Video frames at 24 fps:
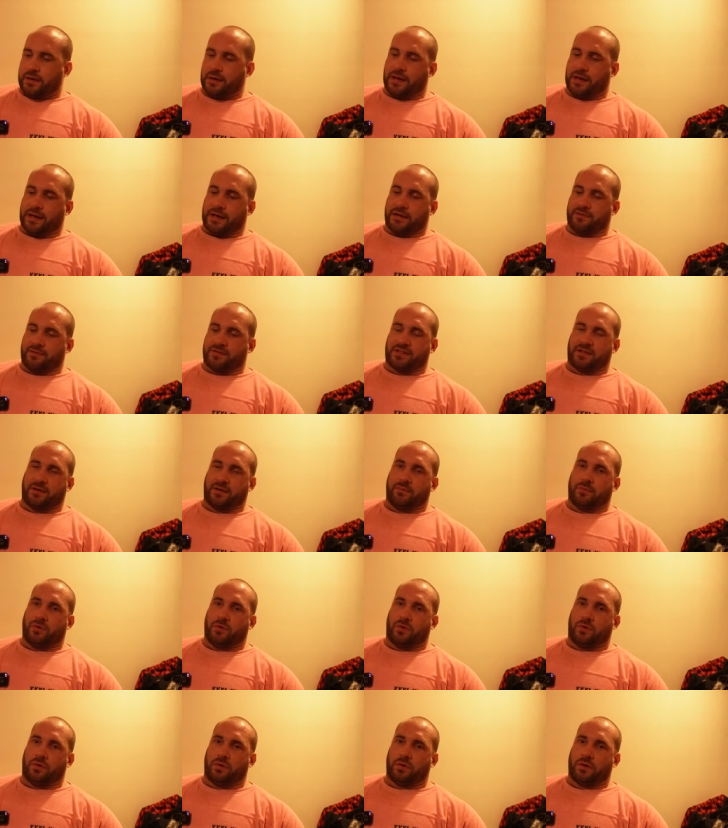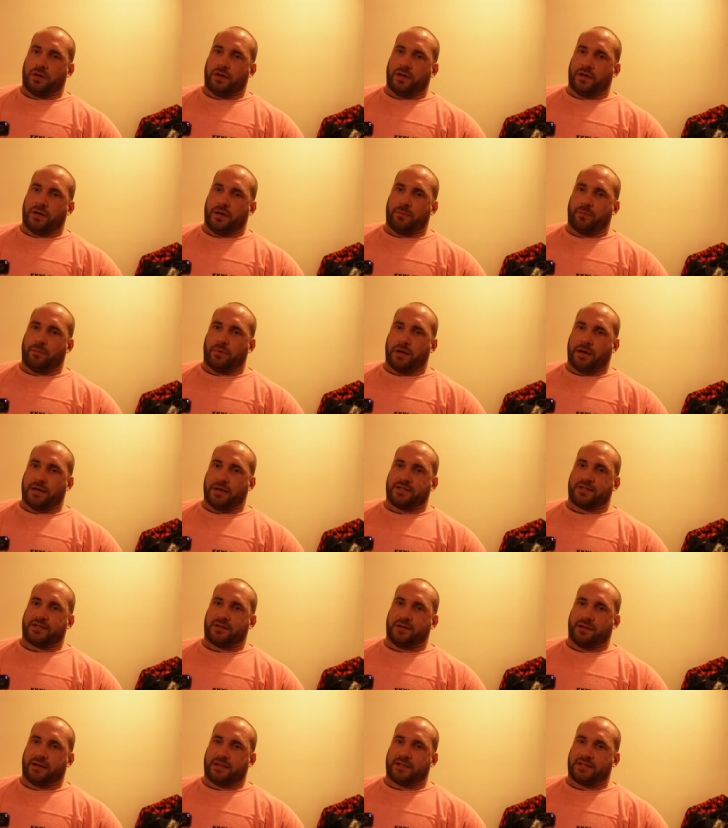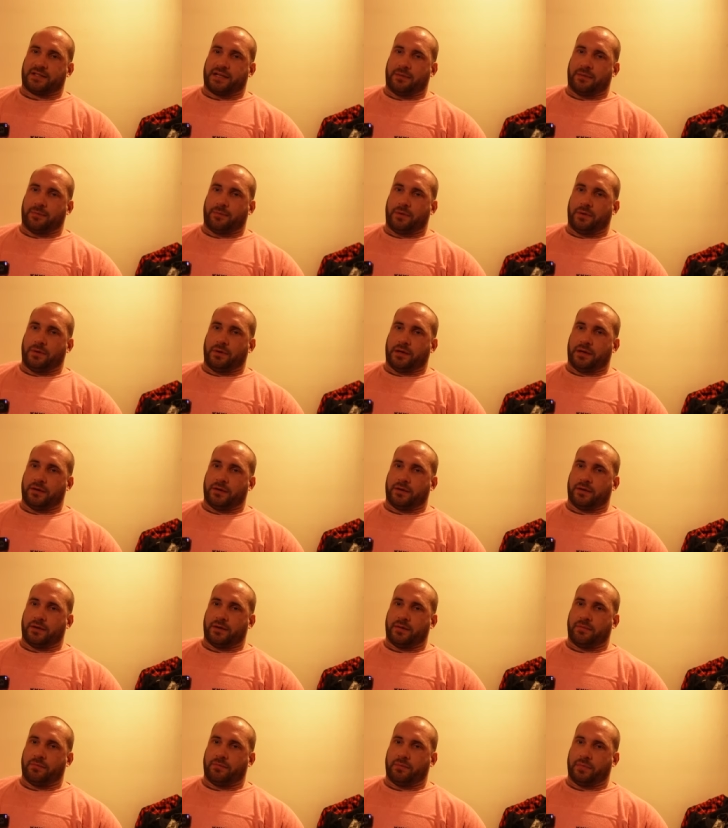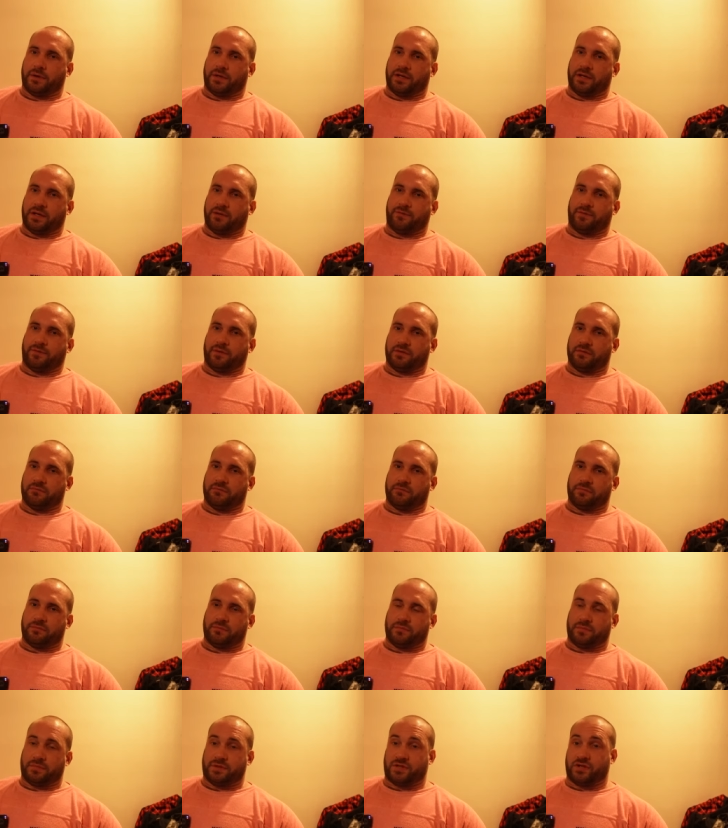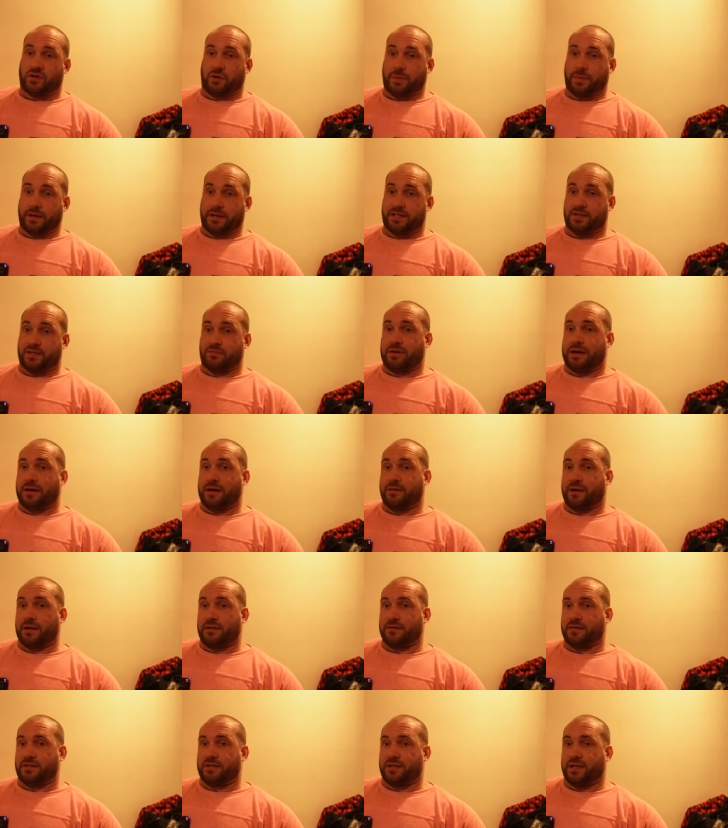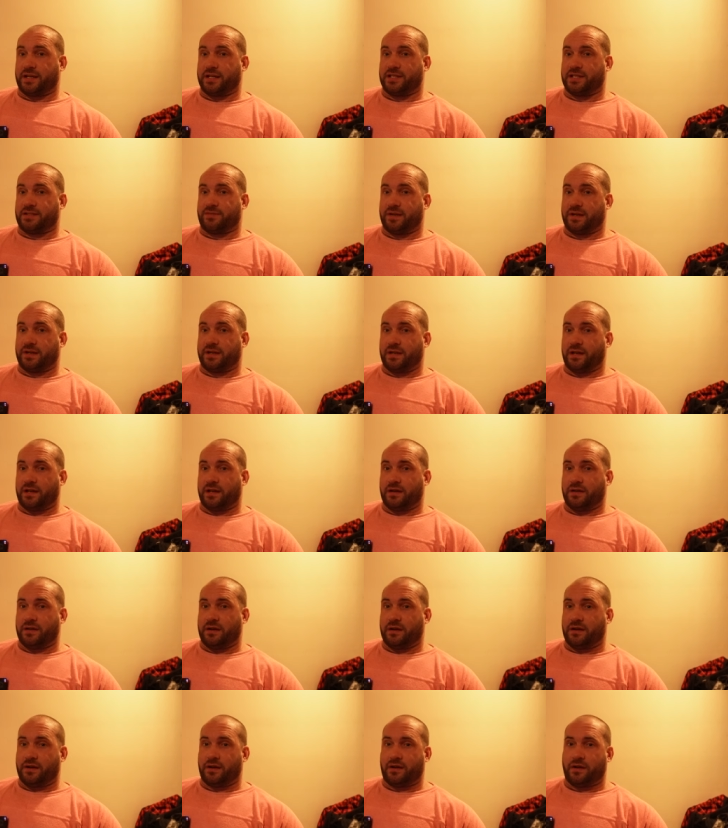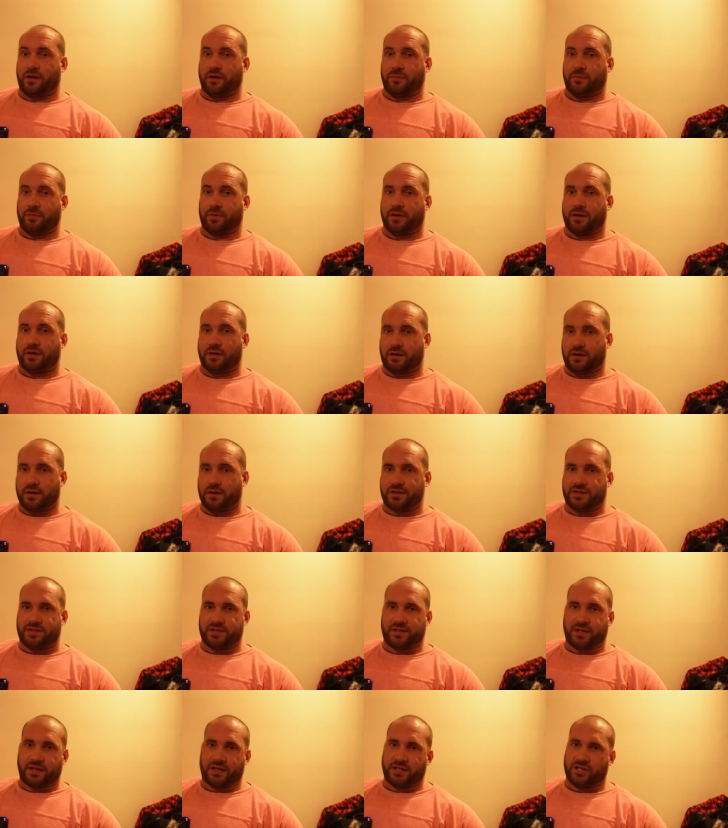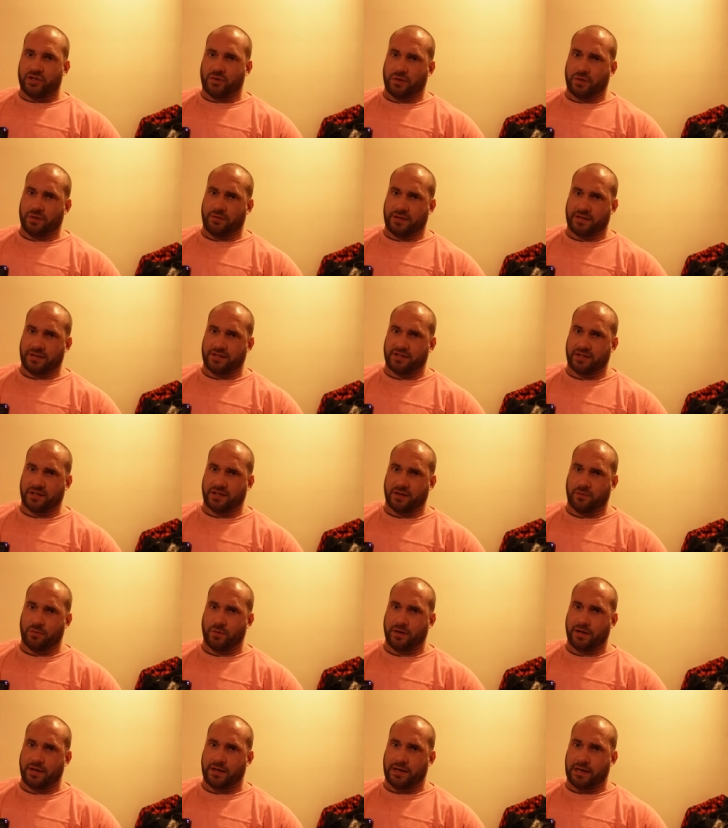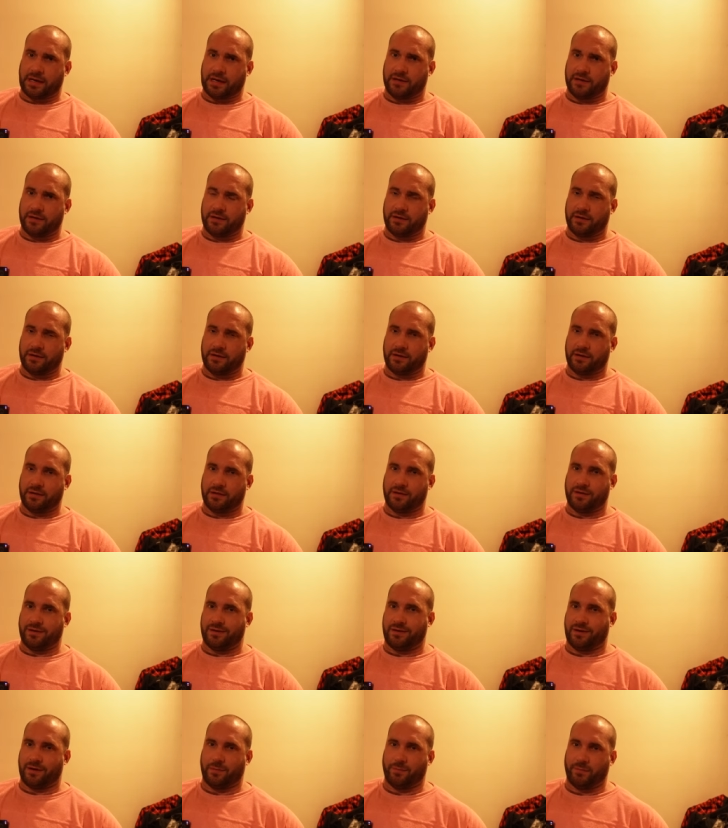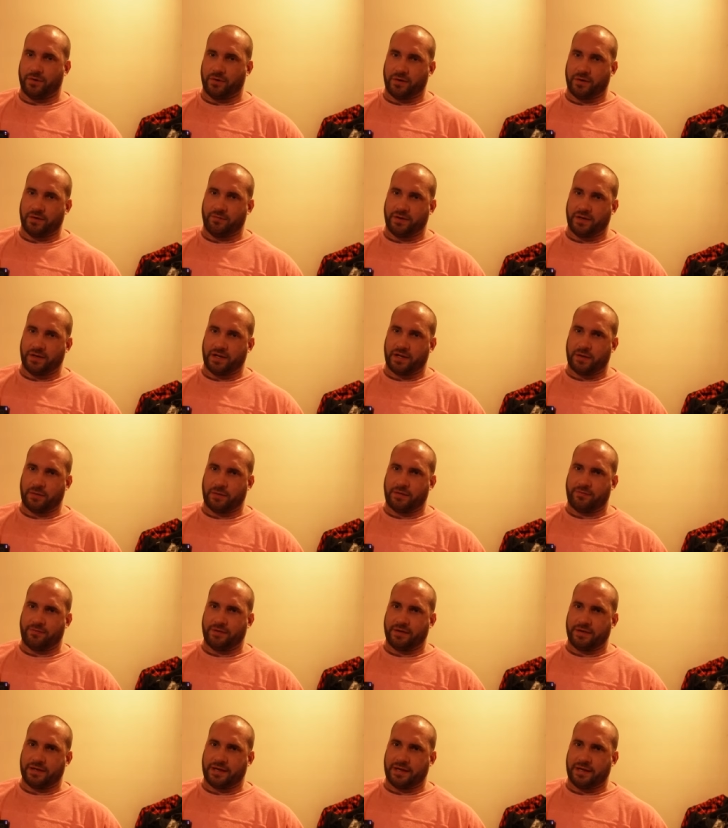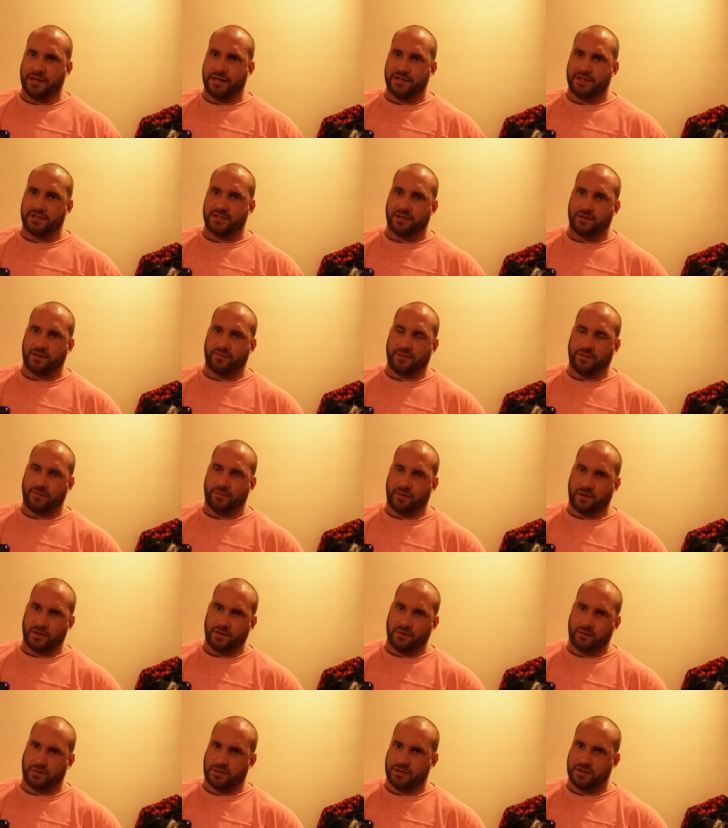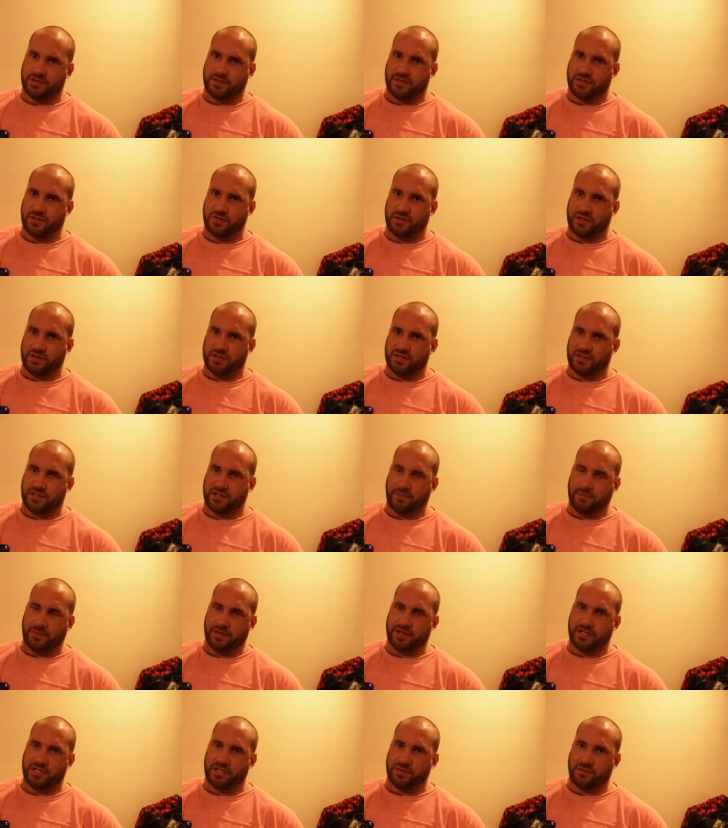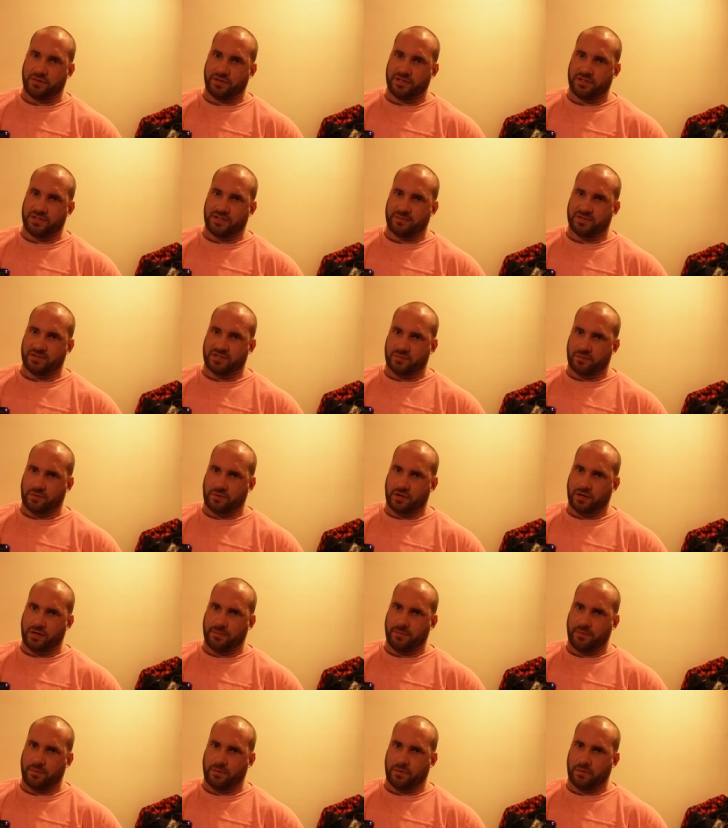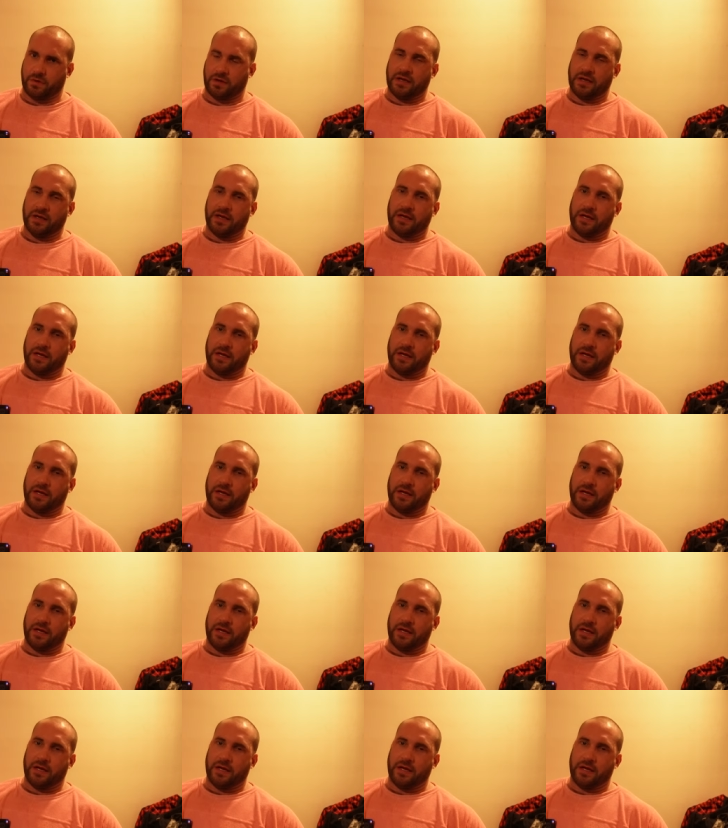that gives a more you know practical example and a, a different topic to round out today's video. And I hope you guys enjoy the rest of your weekend. I'm doing a video every day, so if you find all this interesting, make sure you subscribe. Or